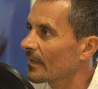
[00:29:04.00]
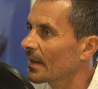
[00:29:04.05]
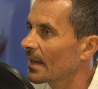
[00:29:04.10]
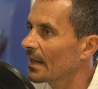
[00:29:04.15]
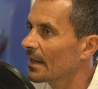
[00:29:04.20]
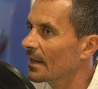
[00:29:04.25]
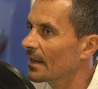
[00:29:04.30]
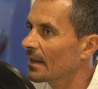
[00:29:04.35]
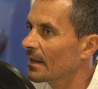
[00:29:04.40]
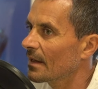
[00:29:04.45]

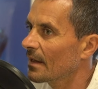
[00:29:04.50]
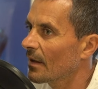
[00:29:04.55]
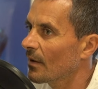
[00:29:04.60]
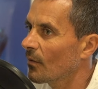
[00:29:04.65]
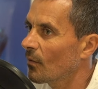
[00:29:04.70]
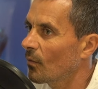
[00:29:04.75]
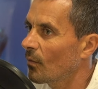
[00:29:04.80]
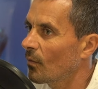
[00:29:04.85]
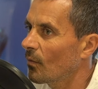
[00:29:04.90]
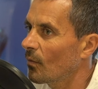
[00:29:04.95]
Uh,
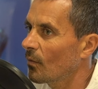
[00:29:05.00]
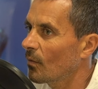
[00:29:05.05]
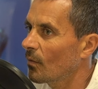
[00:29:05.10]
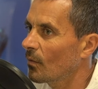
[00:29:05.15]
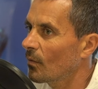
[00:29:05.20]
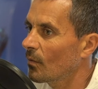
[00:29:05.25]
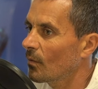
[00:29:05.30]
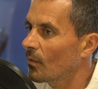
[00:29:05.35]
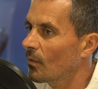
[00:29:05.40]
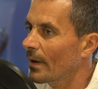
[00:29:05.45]

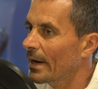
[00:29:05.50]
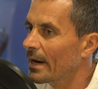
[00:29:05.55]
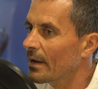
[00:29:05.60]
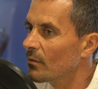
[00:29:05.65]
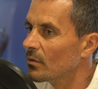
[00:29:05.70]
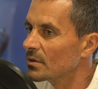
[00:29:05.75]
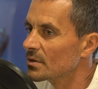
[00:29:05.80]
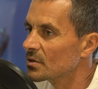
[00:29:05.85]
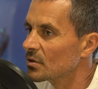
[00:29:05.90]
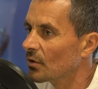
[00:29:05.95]
w- when I
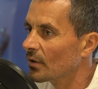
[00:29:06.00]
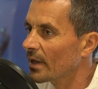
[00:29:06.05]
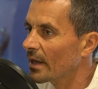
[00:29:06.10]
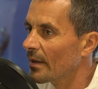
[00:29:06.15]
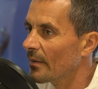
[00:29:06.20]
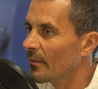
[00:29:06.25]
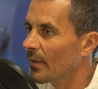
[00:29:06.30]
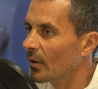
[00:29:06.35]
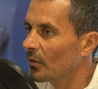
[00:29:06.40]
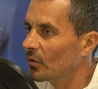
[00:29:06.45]
was talking
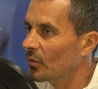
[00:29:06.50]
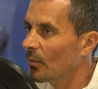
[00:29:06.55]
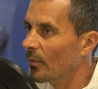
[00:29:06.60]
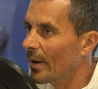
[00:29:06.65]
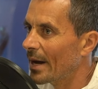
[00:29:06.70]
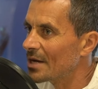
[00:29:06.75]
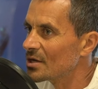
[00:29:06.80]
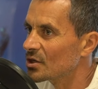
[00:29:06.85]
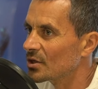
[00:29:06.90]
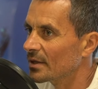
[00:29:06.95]
about
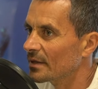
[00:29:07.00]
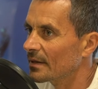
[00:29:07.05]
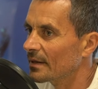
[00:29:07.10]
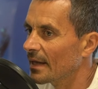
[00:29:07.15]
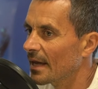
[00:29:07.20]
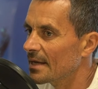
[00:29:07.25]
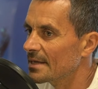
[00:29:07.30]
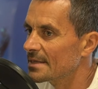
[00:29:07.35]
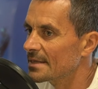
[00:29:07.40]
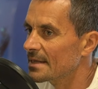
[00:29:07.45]
passion,
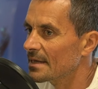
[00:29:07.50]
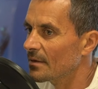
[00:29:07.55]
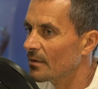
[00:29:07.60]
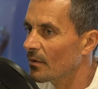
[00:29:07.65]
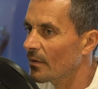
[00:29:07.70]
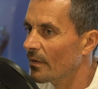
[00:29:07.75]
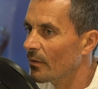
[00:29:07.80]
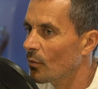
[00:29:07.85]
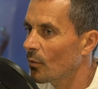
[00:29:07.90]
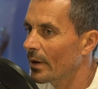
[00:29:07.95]
I see
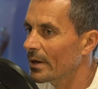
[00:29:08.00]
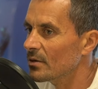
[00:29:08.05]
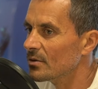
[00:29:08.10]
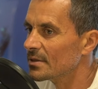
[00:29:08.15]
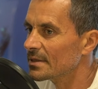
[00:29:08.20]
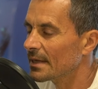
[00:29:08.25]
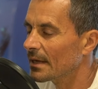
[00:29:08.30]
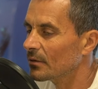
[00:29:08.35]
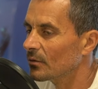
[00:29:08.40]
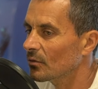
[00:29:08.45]
when you
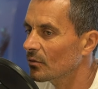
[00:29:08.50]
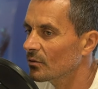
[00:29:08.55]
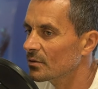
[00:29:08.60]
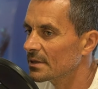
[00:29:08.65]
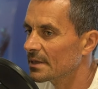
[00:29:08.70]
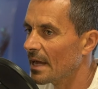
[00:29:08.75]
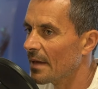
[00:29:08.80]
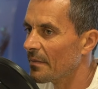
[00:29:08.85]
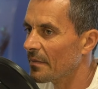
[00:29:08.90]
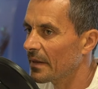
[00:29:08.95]
start to do
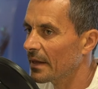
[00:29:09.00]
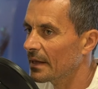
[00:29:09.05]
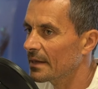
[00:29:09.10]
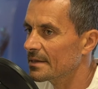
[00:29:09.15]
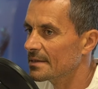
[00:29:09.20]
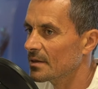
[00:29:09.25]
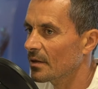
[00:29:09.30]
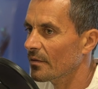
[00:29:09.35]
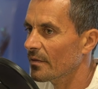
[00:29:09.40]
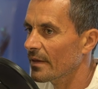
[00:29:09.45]
something,
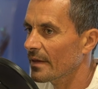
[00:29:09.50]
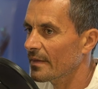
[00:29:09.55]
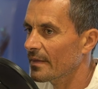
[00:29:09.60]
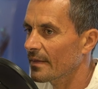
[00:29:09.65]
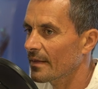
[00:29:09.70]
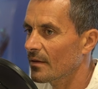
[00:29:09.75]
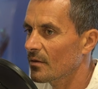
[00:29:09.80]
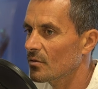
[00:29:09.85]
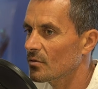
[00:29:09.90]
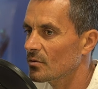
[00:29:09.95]
it's not that
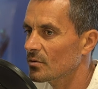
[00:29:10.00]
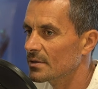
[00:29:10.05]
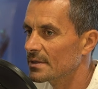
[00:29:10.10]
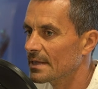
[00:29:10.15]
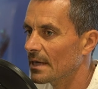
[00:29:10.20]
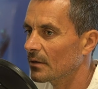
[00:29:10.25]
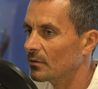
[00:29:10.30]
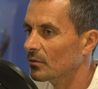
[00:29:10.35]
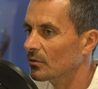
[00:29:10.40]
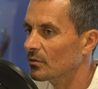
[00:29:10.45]
you
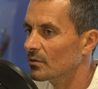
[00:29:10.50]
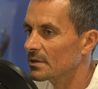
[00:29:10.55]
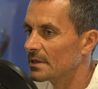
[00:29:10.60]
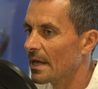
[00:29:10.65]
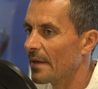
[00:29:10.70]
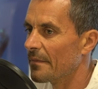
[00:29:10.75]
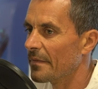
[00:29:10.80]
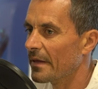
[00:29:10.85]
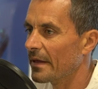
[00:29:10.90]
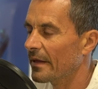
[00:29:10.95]
start to do
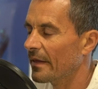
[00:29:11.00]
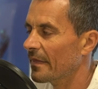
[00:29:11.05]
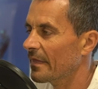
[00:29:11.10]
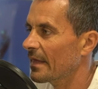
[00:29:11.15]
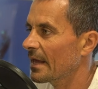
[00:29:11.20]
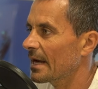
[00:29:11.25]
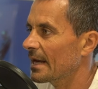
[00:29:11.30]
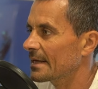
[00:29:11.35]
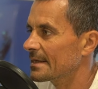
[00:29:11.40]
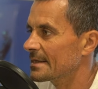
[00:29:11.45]
something and
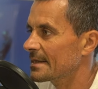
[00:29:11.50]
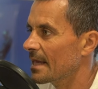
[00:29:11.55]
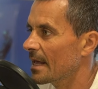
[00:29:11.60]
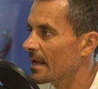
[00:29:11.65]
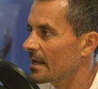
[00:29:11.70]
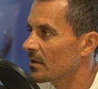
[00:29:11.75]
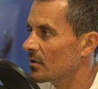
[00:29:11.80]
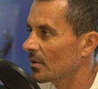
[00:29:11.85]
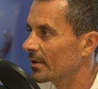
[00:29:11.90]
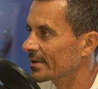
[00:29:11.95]
the next
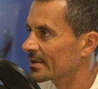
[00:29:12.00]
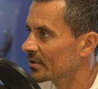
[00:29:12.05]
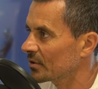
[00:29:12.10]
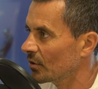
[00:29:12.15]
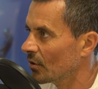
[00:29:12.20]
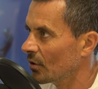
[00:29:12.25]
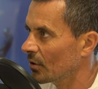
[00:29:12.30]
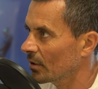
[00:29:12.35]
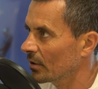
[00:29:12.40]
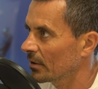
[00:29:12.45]
day you are
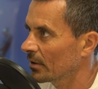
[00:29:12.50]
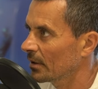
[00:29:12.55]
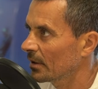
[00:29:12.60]
strong